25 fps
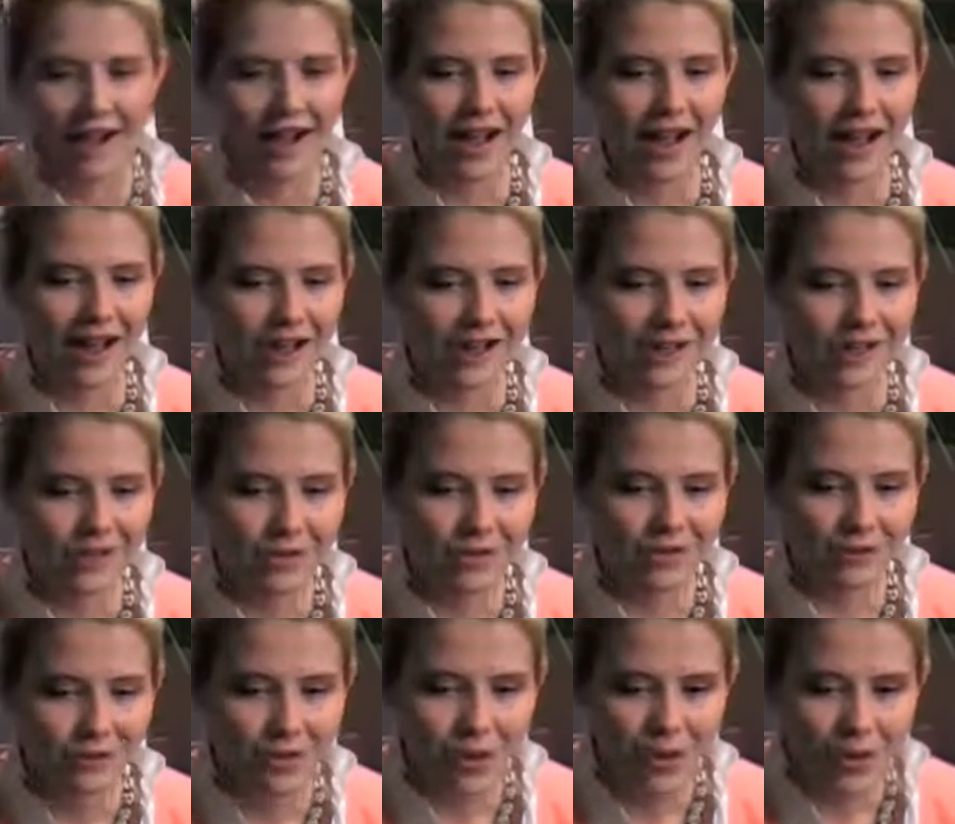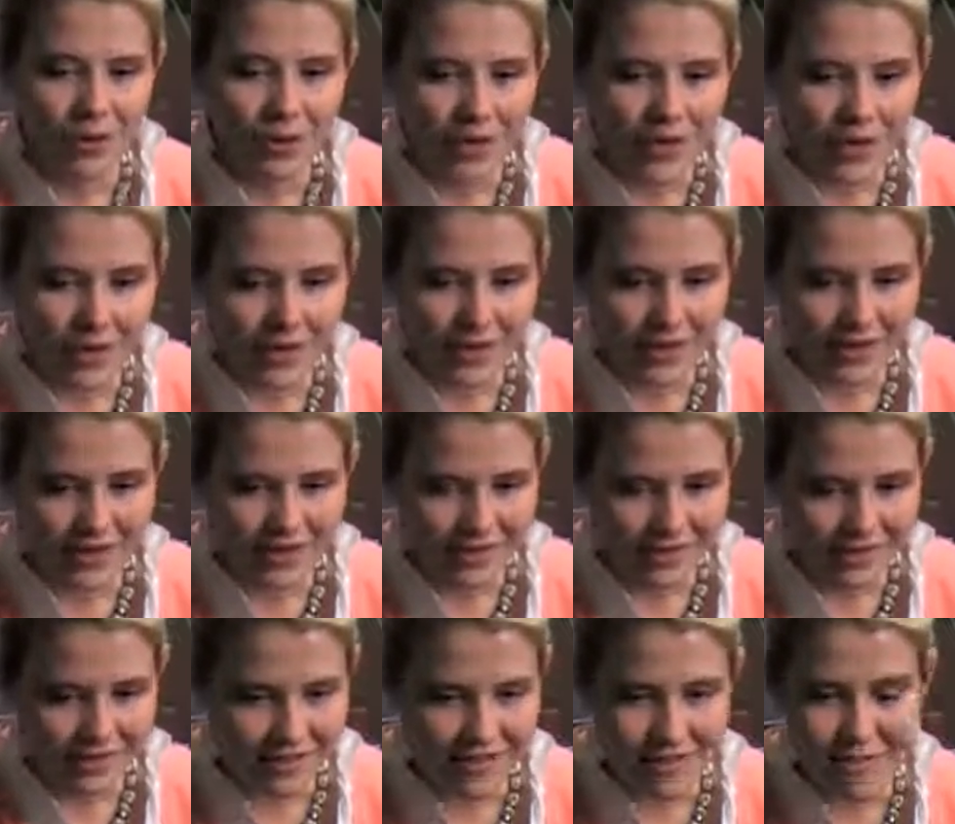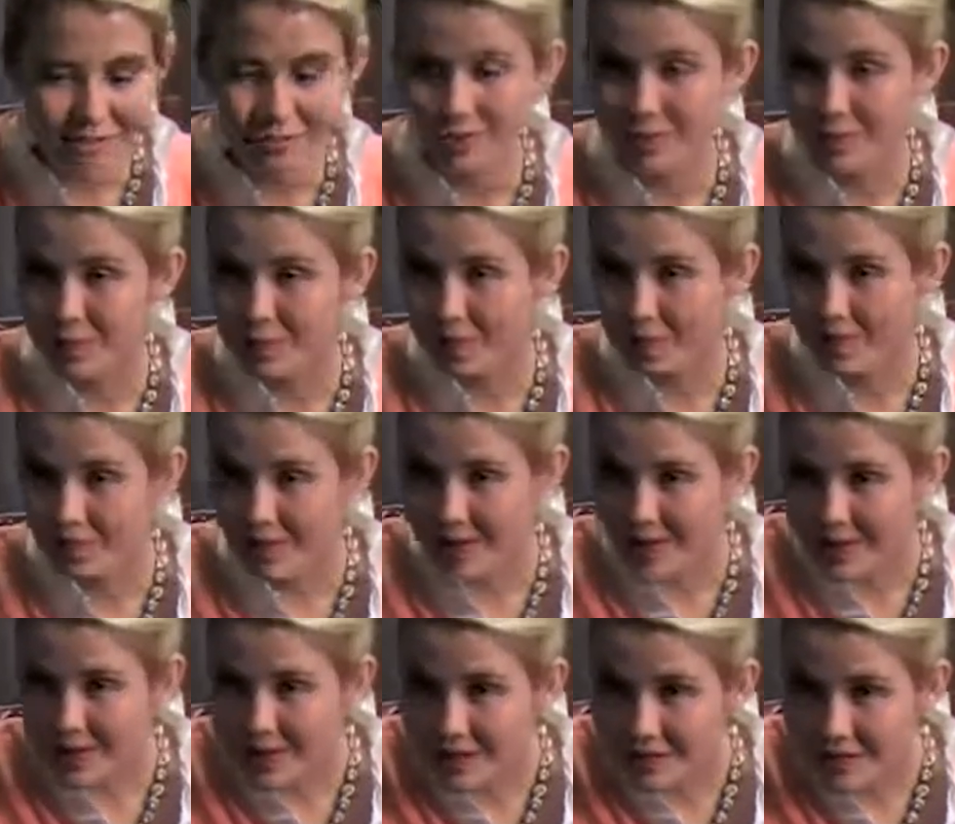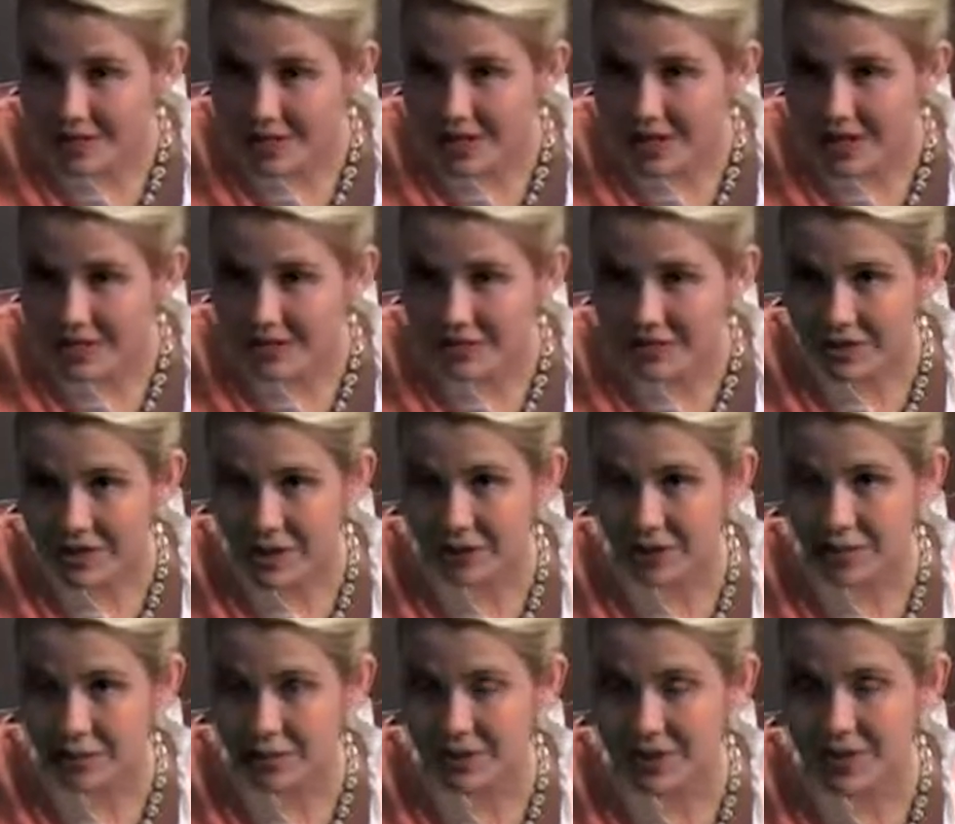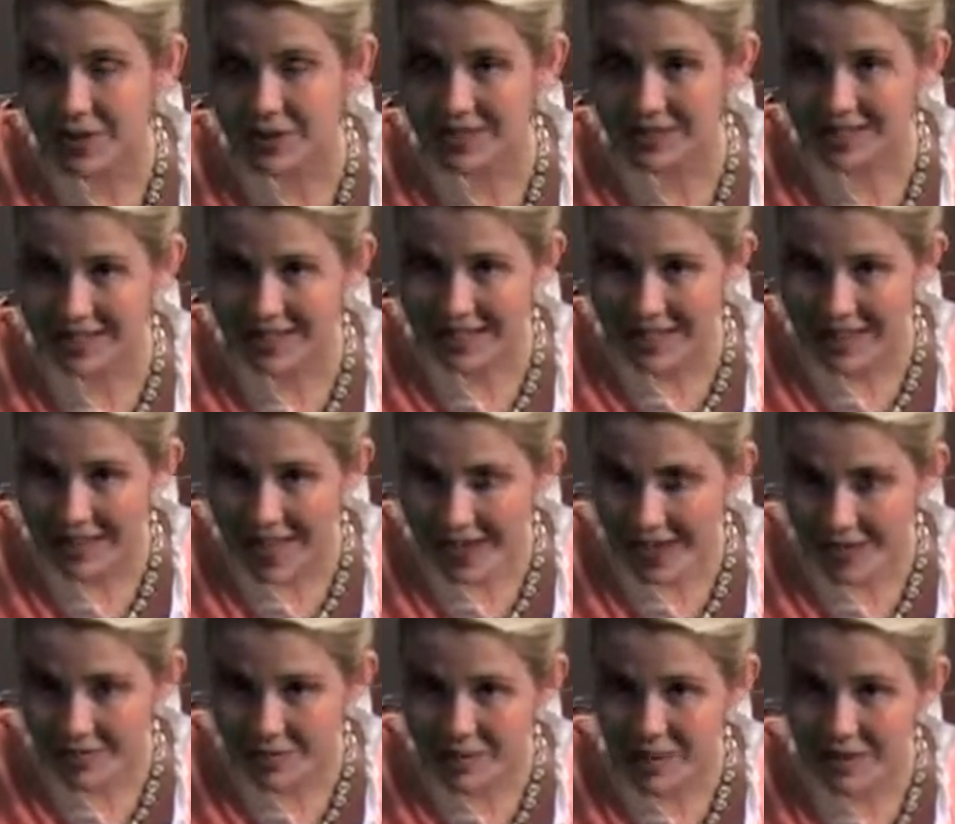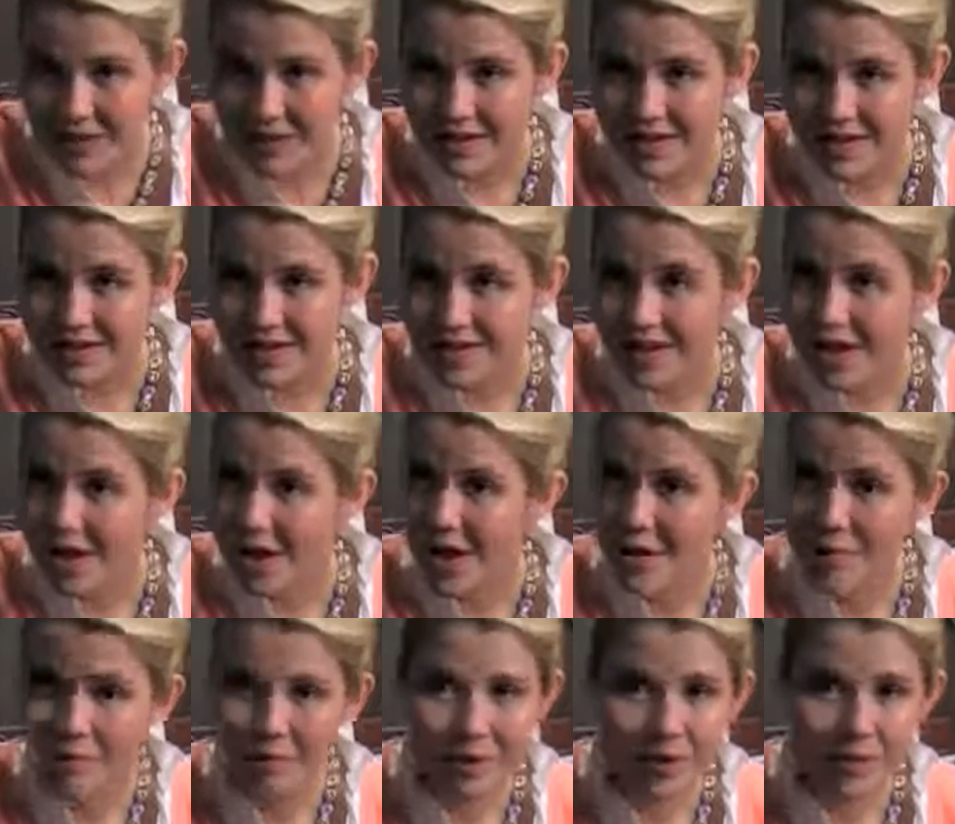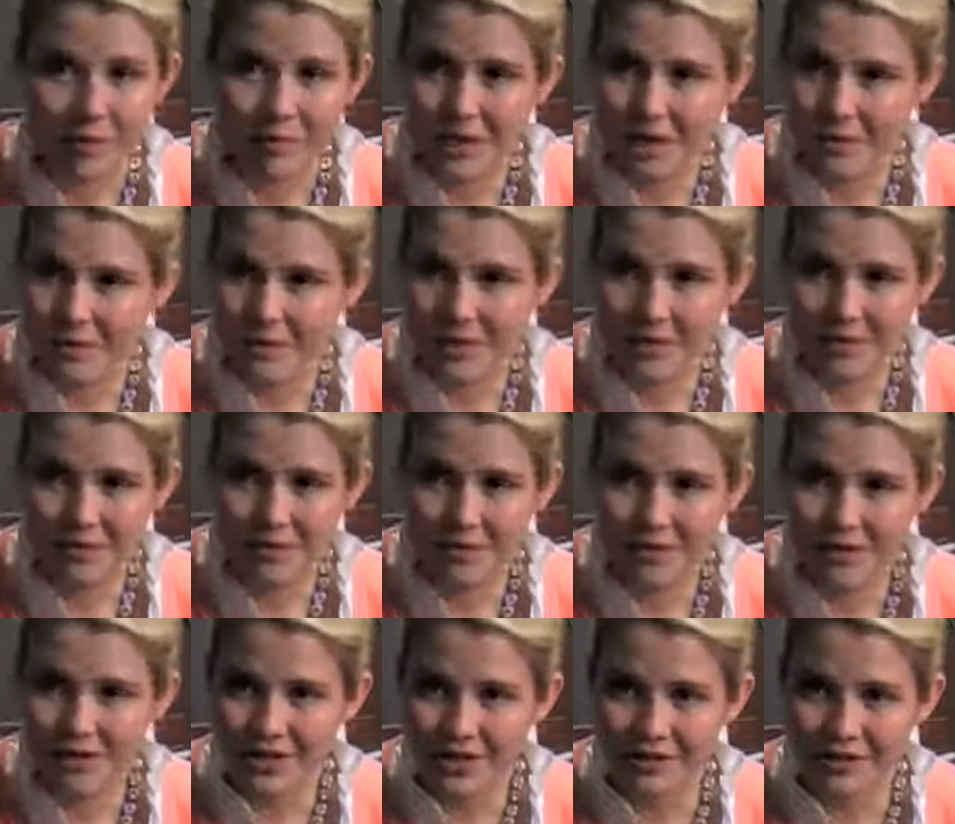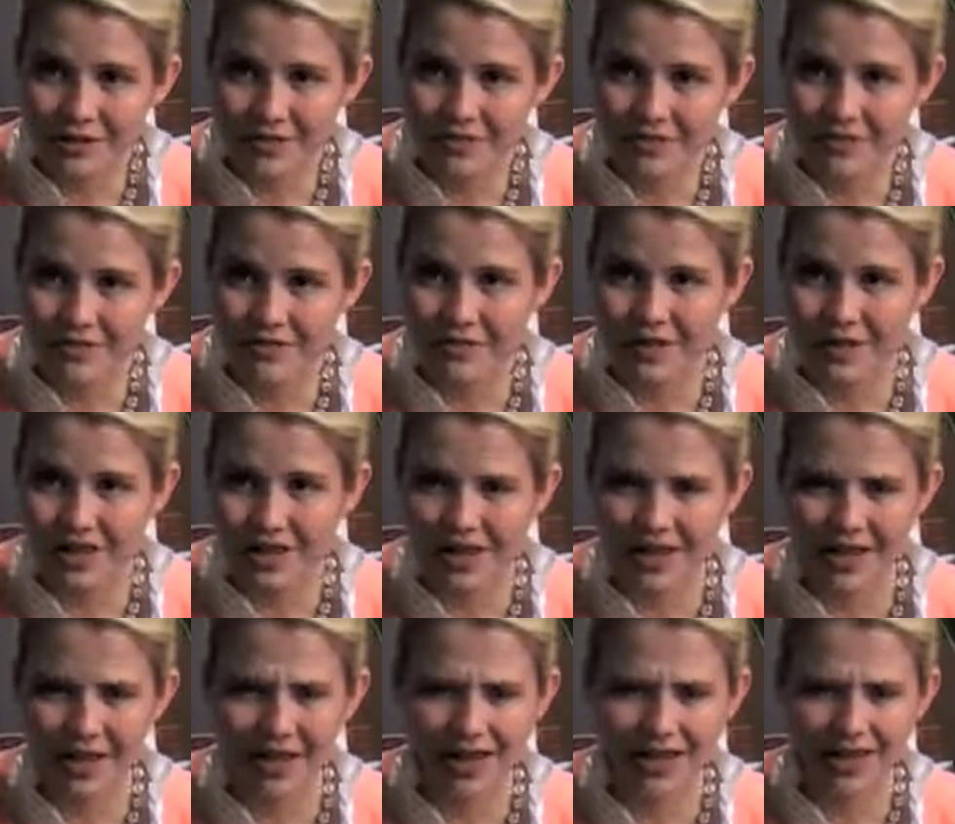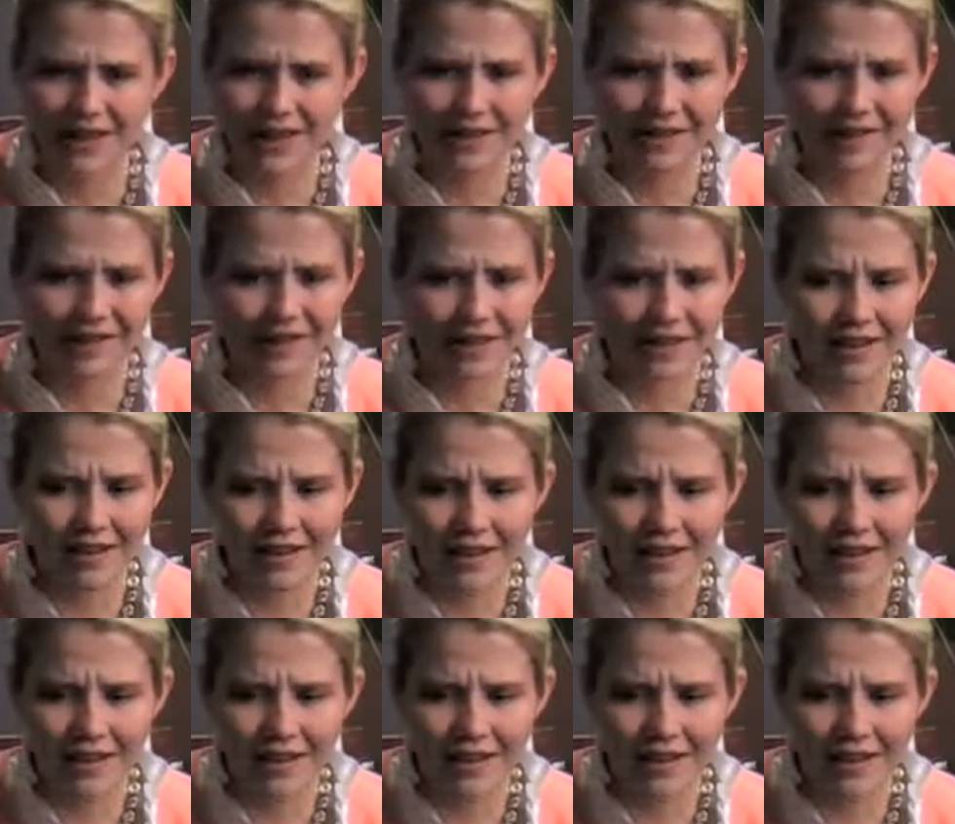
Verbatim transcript: I don't know that it necessarily would have prevented me from being kidnapped, but maybe it would have. And